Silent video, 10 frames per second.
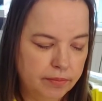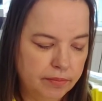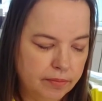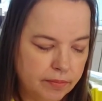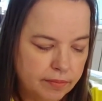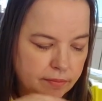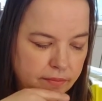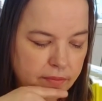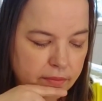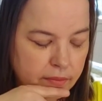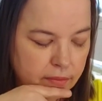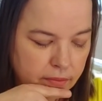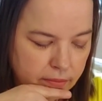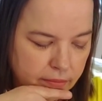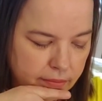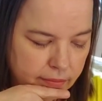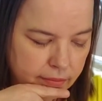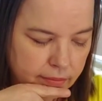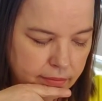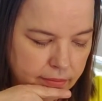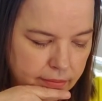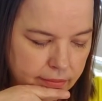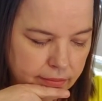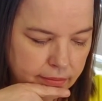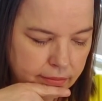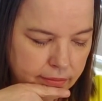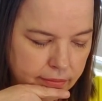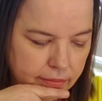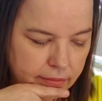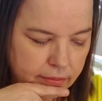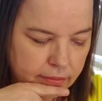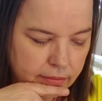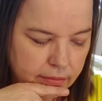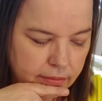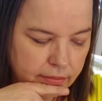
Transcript: [no speech]